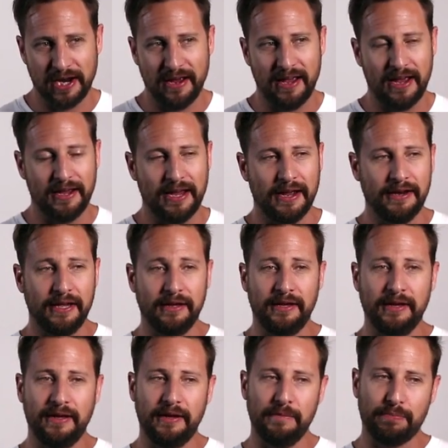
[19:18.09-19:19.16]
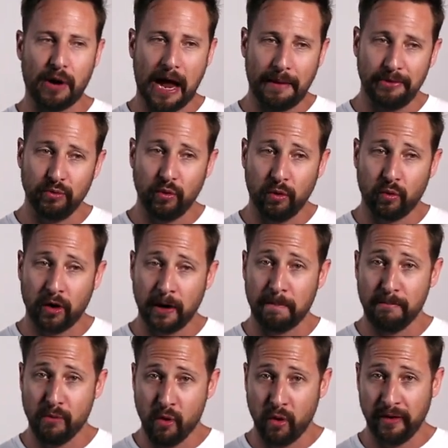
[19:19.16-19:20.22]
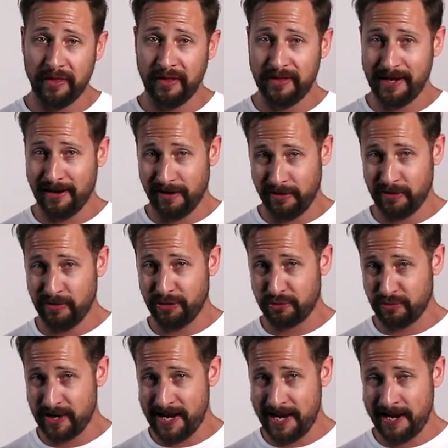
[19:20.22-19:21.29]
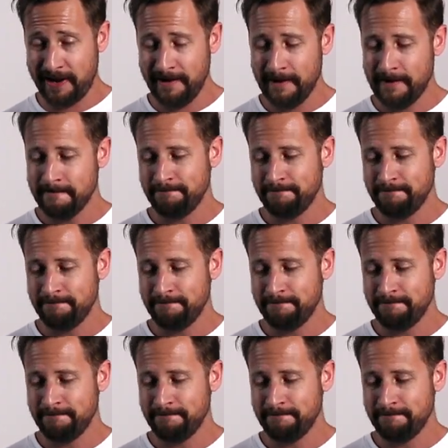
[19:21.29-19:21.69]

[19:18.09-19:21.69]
Again, it probably will work more than the other three,